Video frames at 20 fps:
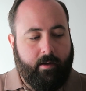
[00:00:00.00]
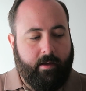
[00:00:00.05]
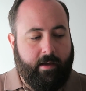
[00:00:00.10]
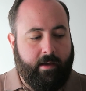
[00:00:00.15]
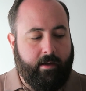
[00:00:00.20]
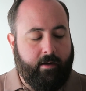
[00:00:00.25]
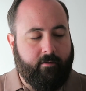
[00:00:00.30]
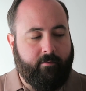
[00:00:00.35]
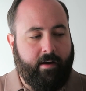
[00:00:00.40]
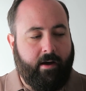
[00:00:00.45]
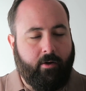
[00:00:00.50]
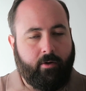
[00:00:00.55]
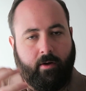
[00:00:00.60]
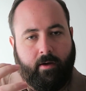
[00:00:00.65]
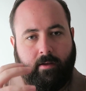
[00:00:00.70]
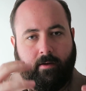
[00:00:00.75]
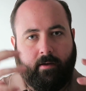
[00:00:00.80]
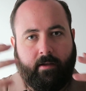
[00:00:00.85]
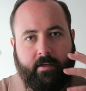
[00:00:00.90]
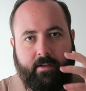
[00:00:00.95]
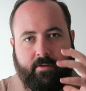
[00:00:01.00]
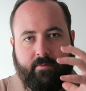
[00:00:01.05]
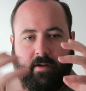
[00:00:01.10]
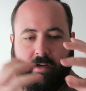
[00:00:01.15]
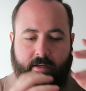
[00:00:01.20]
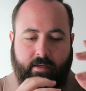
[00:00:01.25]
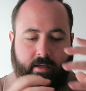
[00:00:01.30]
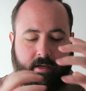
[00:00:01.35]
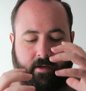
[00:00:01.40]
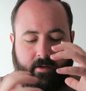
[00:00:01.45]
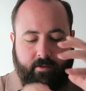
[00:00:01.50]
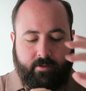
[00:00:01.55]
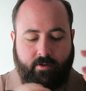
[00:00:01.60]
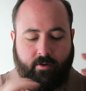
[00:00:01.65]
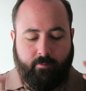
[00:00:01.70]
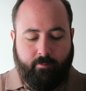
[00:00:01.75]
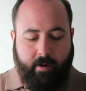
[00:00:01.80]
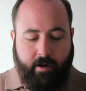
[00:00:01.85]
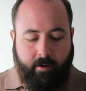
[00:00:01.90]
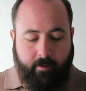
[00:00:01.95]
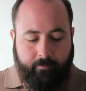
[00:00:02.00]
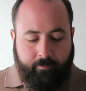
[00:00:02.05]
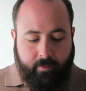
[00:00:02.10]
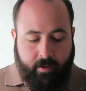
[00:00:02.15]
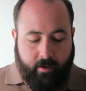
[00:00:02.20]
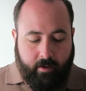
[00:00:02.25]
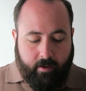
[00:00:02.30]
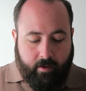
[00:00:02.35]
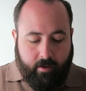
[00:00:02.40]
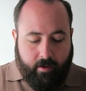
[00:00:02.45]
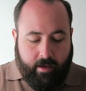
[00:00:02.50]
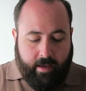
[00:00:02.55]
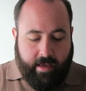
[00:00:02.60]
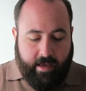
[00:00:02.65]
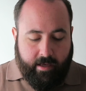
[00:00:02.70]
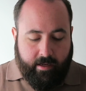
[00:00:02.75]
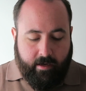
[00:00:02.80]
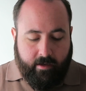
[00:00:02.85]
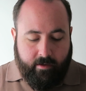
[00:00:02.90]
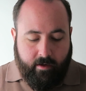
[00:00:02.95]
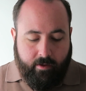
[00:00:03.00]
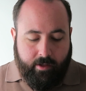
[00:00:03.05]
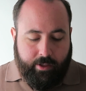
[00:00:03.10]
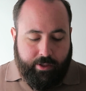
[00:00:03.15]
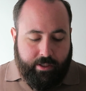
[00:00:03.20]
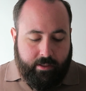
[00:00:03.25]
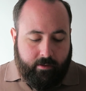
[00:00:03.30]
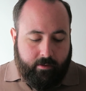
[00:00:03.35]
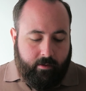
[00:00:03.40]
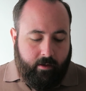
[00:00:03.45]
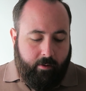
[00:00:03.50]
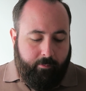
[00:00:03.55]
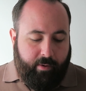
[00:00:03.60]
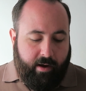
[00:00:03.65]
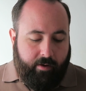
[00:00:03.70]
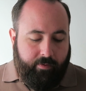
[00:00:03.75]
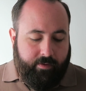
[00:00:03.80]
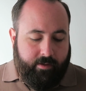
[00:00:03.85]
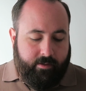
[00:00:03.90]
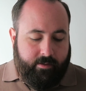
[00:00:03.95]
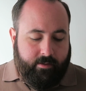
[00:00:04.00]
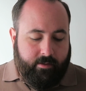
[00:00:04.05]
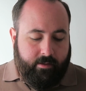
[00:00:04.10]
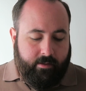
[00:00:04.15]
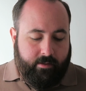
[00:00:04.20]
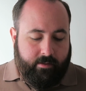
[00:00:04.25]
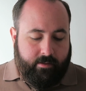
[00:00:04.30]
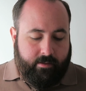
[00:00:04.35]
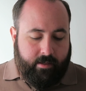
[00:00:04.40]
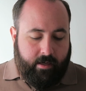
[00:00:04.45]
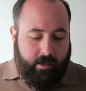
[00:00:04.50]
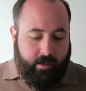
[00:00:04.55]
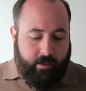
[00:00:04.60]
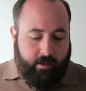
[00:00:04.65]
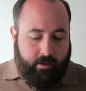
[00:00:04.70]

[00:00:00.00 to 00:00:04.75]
evaluate each idea on its own merit. And another thing about this is,